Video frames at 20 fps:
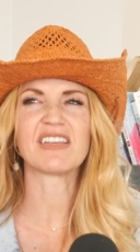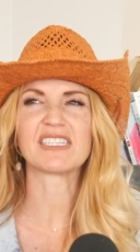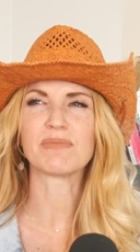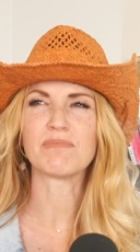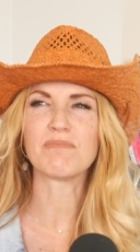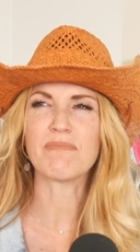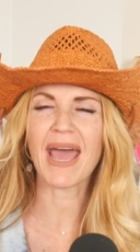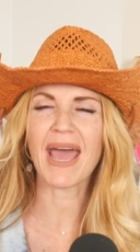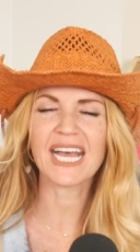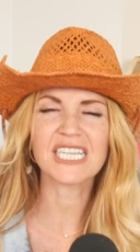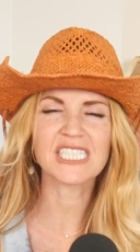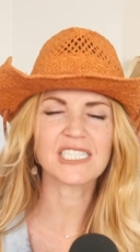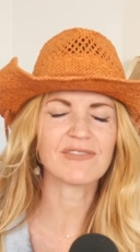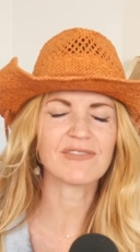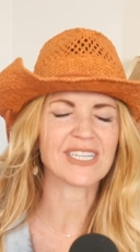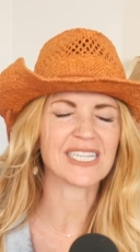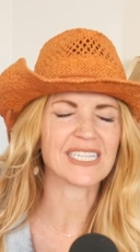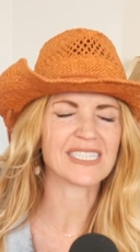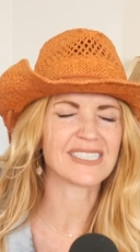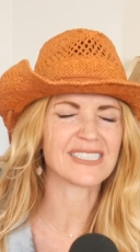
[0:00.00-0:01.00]
this
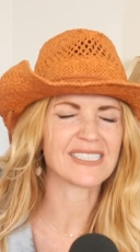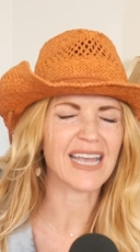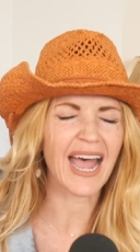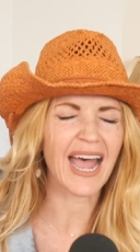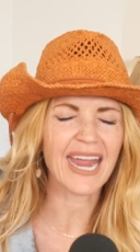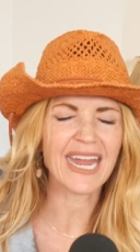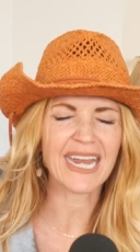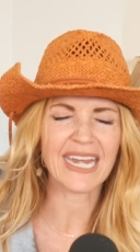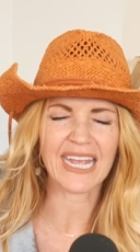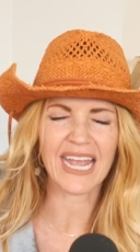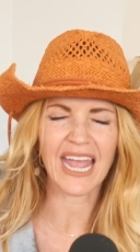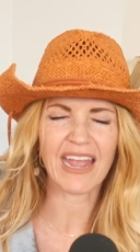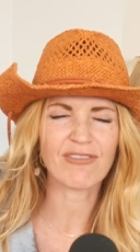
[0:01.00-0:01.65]
massive anxiety